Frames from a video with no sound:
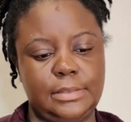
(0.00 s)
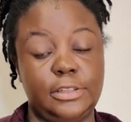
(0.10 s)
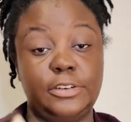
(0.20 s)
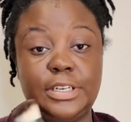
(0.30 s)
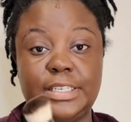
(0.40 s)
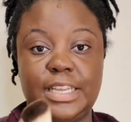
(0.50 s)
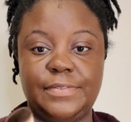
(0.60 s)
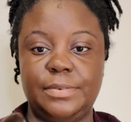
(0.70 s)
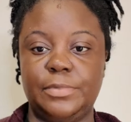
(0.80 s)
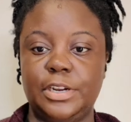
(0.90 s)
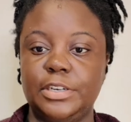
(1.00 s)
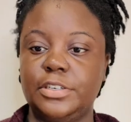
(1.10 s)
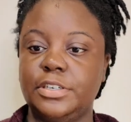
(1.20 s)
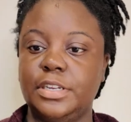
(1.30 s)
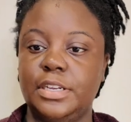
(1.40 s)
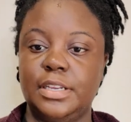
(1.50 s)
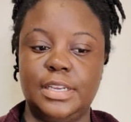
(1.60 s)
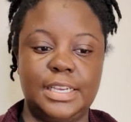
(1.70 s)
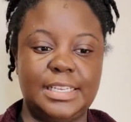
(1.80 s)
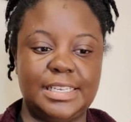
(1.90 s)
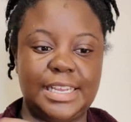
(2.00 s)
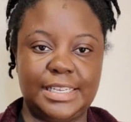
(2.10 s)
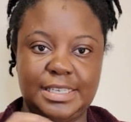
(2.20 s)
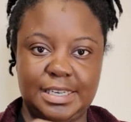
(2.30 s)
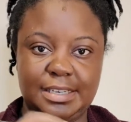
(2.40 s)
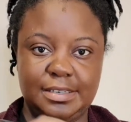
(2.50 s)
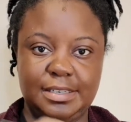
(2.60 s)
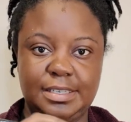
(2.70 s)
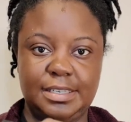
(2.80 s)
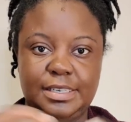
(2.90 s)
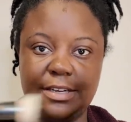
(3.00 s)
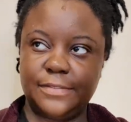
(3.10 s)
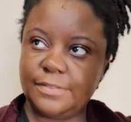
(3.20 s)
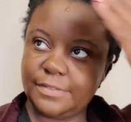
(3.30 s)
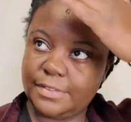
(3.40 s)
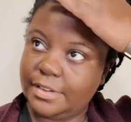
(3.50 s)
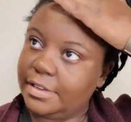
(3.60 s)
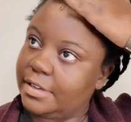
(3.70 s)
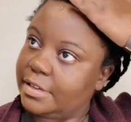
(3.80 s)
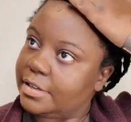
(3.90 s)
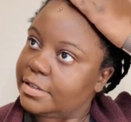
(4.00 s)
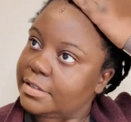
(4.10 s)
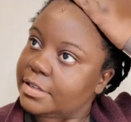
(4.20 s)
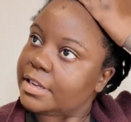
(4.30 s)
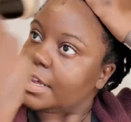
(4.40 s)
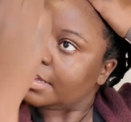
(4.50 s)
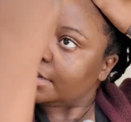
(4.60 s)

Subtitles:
37 brush. It's nice and stiff so that